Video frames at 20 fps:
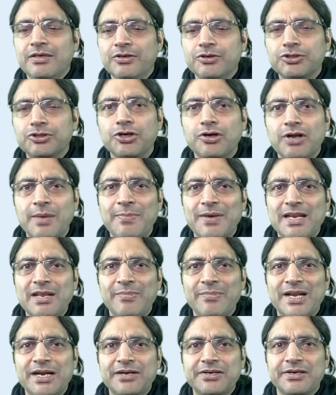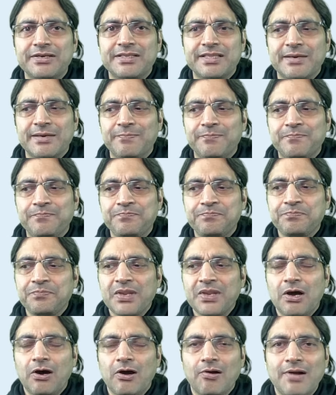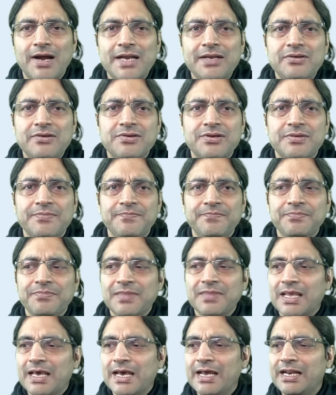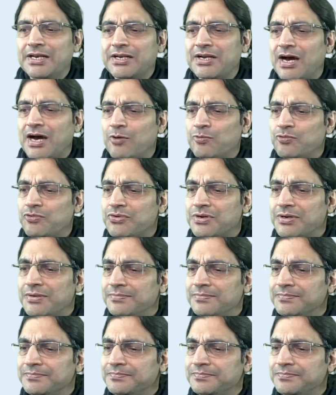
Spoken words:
you should have eliminated them. All right? Any doubt?